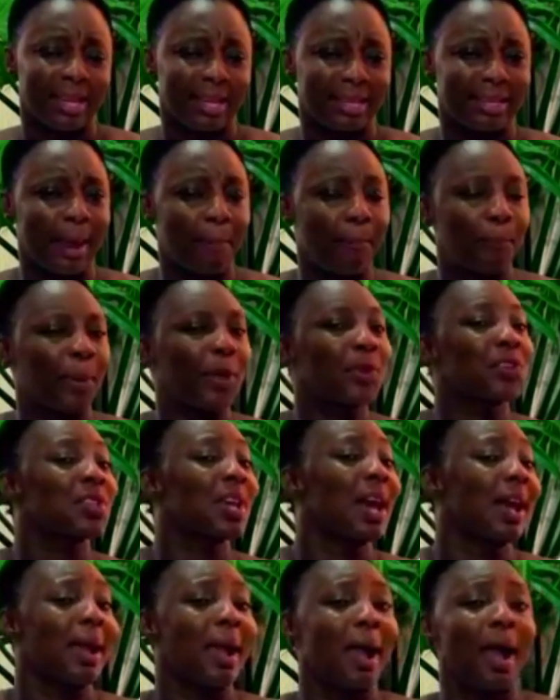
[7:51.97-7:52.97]
The
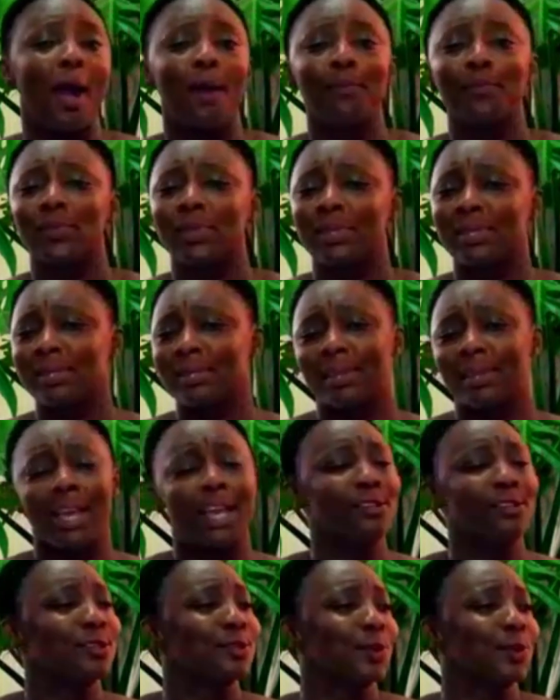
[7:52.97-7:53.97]
picture comes
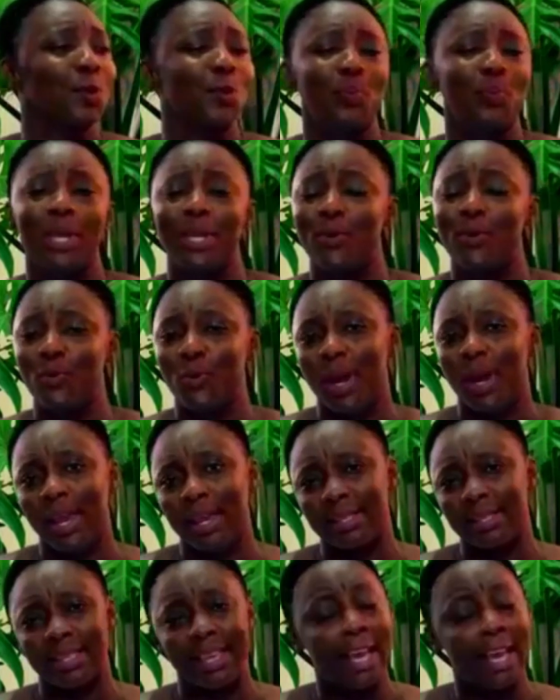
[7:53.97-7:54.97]
in so many
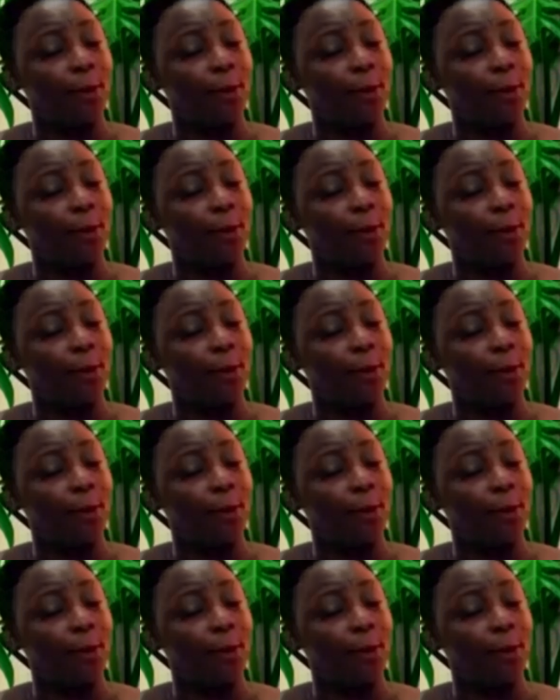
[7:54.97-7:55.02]
ways.